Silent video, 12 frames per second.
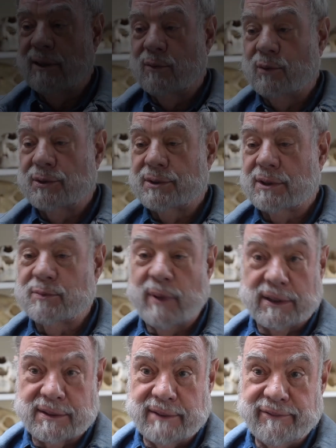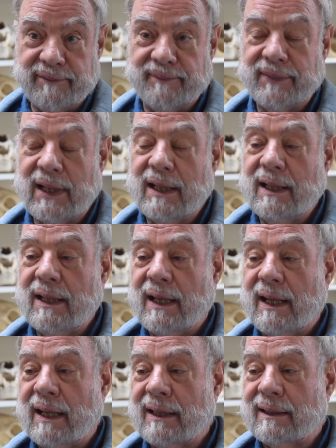was expensive.
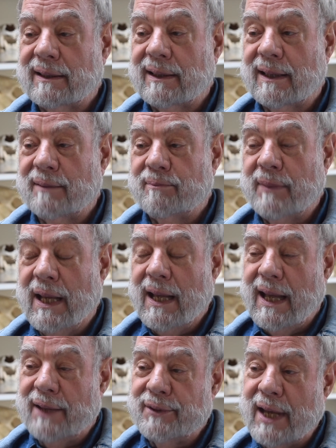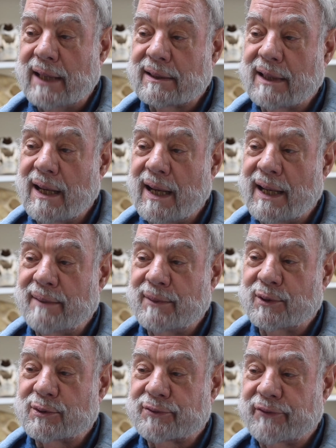And at that time,
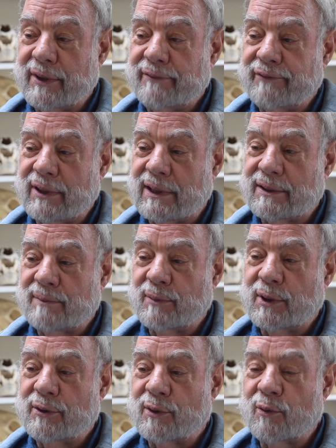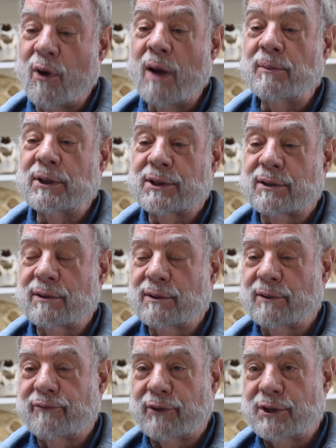it's very funny, the raw
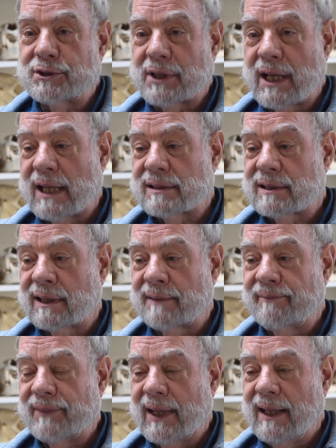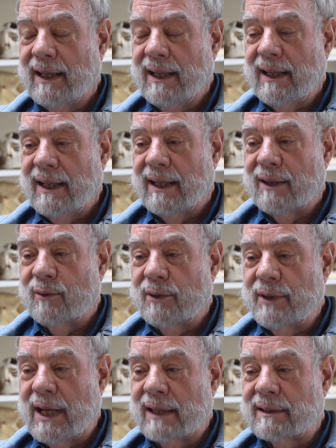material for each casting
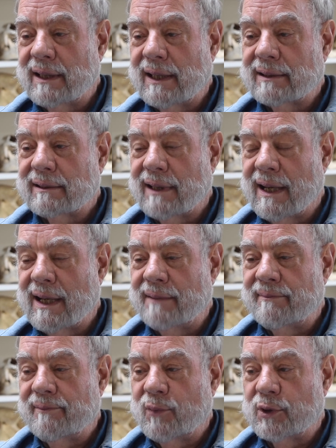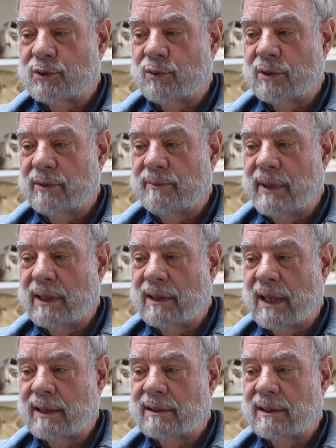at that time, which would have been
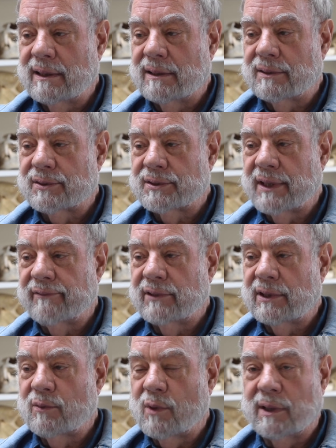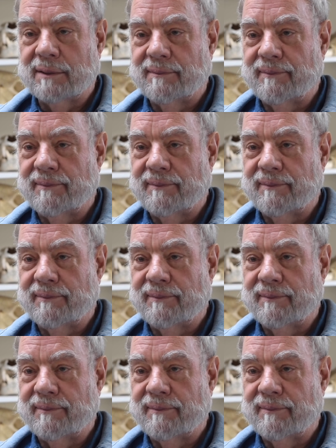1971,